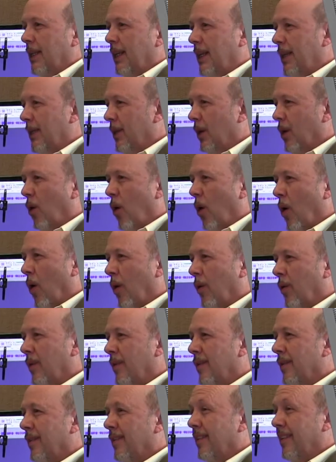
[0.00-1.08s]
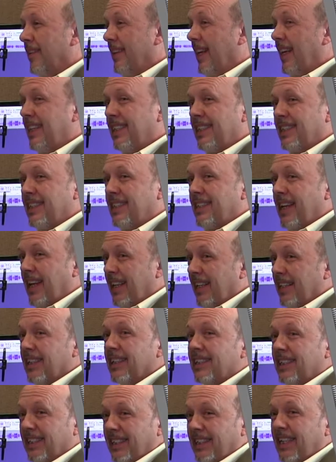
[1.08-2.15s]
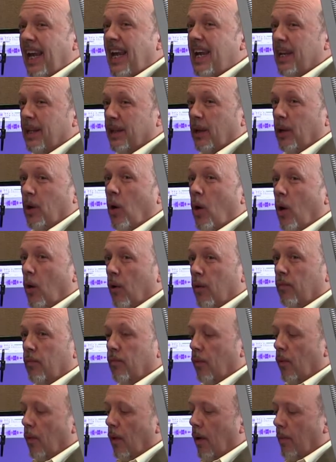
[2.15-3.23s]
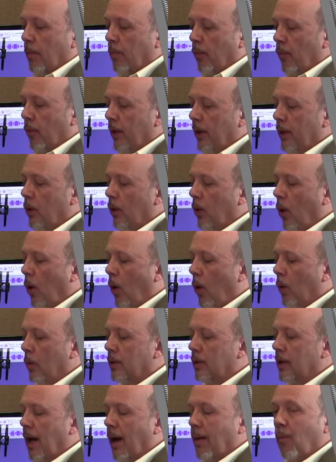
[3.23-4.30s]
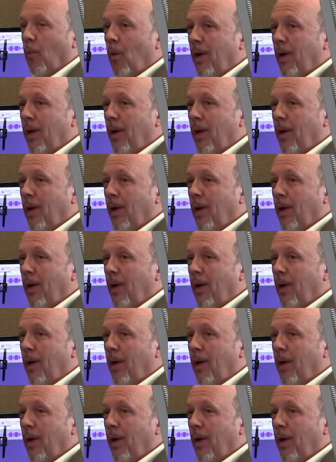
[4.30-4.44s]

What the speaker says: in the Guard, they tend to stay in the Guard for a pretty long time.